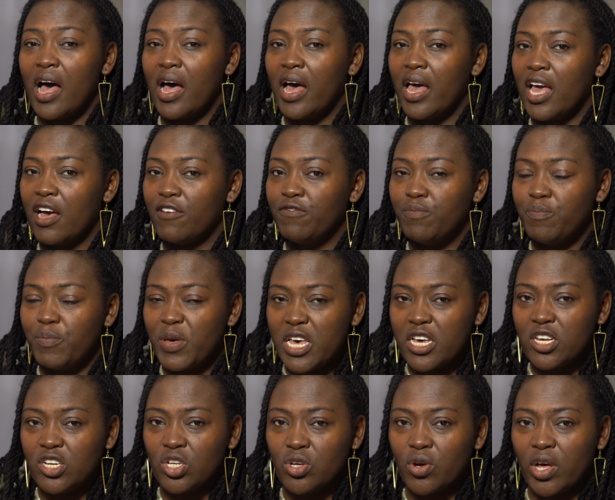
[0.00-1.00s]
I have
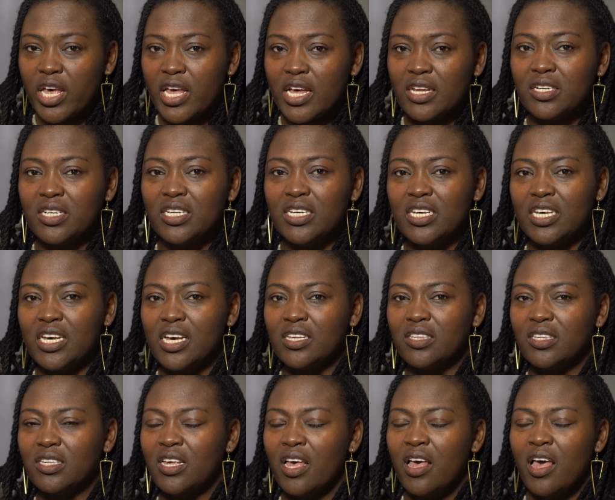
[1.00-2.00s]
paid your air
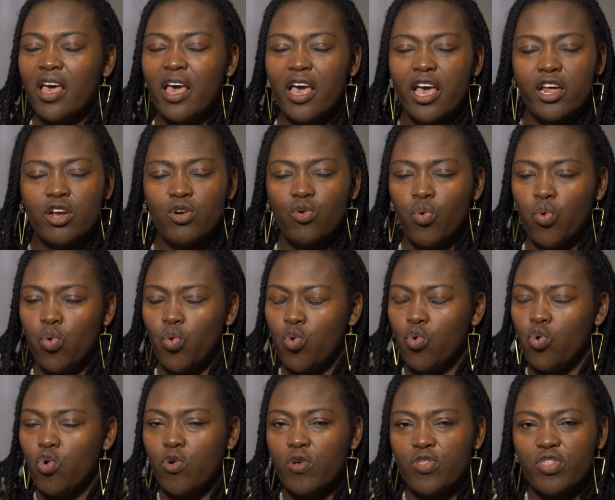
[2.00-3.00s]
tickets, and
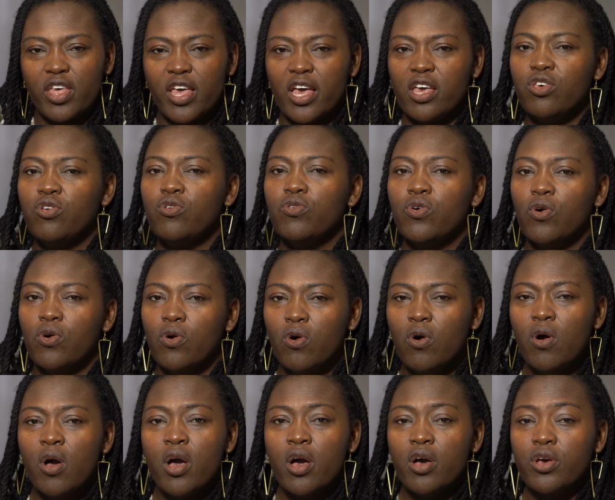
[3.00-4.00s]
there you
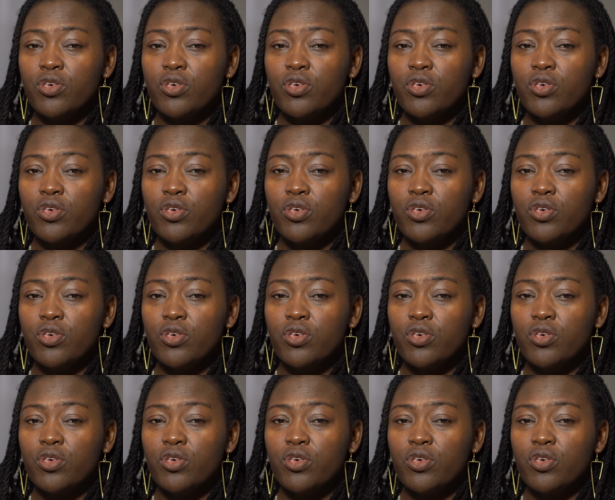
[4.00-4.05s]
go.